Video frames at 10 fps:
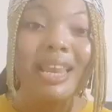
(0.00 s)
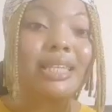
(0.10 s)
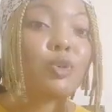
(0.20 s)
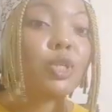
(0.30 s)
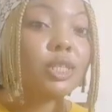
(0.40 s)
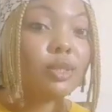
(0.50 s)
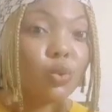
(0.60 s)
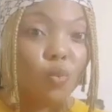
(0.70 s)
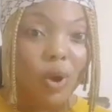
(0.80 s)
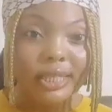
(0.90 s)
in as much as it's
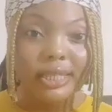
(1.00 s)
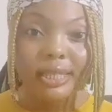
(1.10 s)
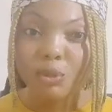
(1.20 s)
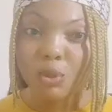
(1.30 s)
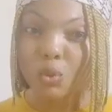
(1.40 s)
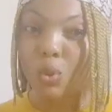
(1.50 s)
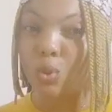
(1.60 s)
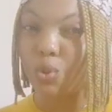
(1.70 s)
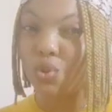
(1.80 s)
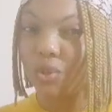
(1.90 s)
going to whiten them, it's also
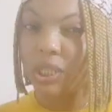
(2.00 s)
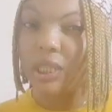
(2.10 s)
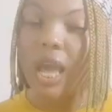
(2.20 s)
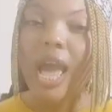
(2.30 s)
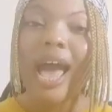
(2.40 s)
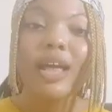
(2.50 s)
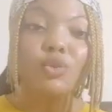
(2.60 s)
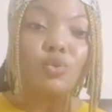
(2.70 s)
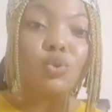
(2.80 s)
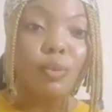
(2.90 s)
going to treat
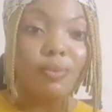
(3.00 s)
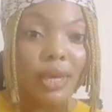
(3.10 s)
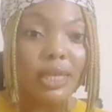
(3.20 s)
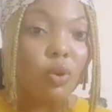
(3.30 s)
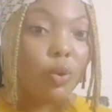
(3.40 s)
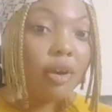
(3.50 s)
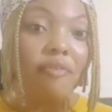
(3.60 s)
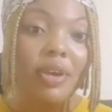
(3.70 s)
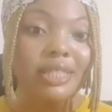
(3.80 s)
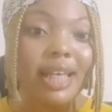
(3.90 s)
and do some things on their
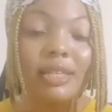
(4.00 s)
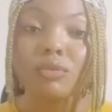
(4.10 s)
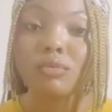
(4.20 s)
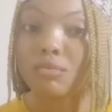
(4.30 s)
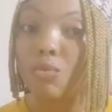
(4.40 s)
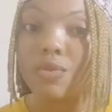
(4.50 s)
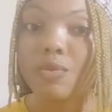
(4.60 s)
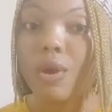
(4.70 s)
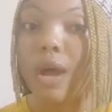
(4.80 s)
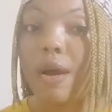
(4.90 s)
face, like smooth
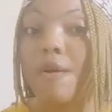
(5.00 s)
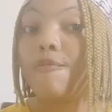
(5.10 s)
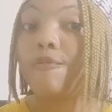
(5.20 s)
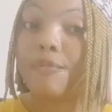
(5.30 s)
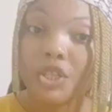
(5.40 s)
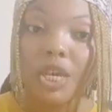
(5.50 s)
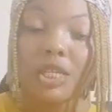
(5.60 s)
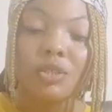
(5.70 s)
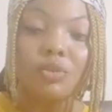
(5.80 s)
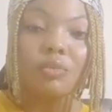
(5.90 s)
facial
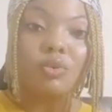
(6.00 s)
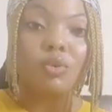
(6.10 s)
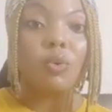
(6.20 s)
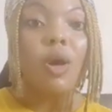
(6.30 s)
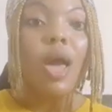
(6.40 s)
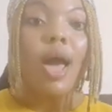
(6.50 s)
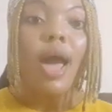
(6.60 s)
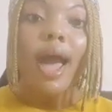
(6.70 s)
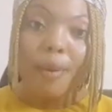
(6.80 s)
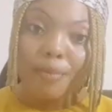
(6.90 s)
serum. So
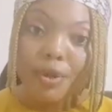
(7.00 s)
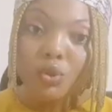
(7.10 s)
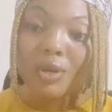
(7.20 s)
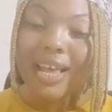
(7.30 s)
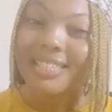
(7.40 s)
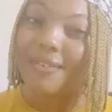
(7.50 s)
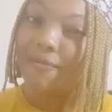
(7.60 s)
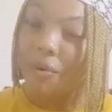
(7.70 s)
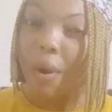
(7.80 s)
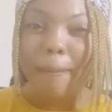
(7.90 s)
I bring to you guys a
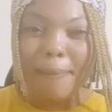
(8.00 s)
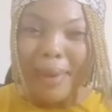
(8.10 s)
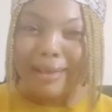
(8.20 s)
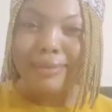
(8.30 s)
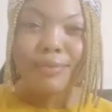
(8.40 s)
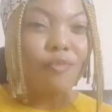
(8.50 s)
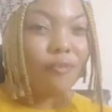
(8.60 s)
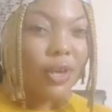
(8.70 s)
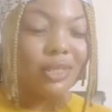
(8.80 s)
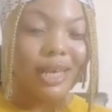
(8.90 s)
very amazing
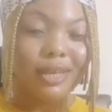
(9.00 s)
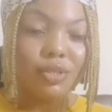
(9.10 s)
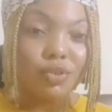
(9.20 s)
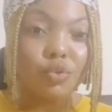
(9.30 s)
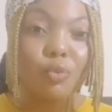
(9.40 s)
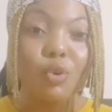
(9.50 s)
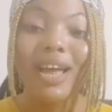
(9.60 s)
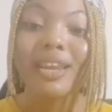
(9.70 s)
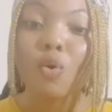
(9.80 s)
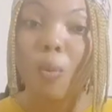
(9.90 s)
facial serum you
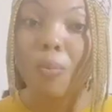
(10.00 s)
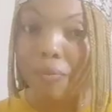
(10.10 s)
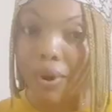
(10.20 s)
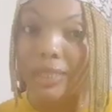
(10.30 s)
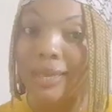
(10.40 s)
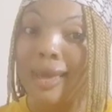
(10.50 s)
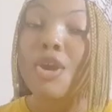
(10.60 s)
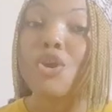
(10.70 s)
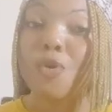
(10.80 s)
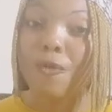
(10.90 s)
can incorporate
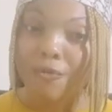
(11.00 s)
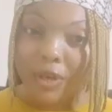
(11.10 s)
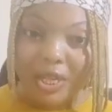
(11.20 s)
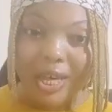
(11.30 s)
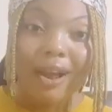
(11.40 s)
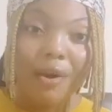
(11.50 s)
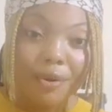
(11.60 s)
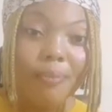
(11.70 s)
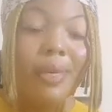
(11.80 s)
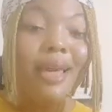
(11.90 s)
in your facial
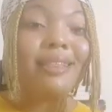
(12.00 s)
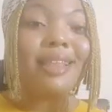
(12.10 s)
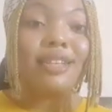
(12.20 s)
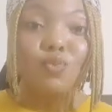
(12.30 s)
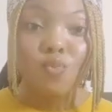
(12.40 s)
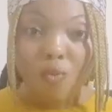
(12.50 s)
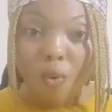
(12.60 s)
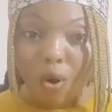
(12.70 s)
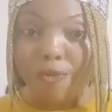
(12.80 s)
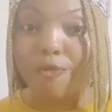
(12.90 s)
cream that will
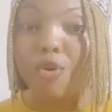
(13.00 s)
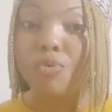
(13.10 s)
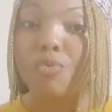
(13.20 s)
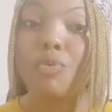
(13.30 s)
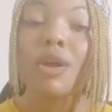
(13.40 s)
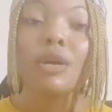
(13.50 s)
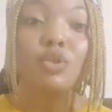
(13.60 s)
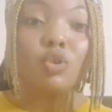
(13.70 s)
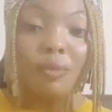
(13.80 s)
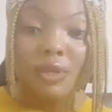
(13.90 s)
work for you.
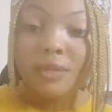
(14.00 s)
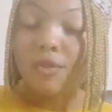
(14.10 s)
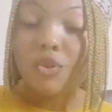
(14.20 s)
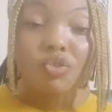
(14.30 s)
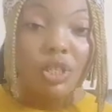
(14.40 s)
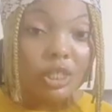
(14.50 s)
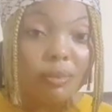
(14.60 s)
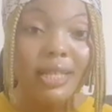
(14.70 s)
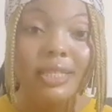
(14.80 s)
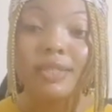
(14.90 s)
Some is for
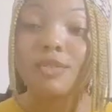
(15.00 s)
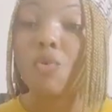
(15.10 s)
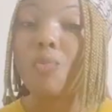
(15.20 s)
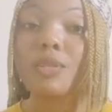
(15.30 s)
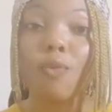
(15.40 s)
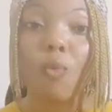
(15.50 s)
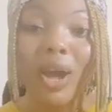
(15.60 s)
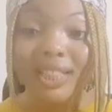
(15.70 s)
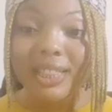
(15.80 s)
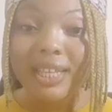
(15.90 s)
treatment, some is for
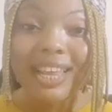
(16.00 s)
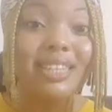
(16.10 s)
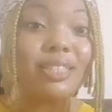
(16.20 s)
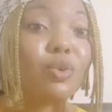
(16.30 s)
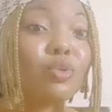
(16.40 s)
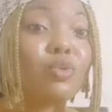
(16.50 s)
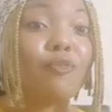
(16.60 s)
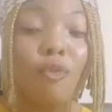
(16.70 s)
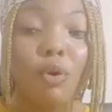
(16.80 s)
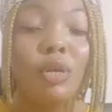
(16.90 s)
whitening, and it's also
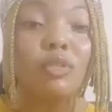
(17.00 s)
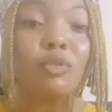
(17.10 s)
for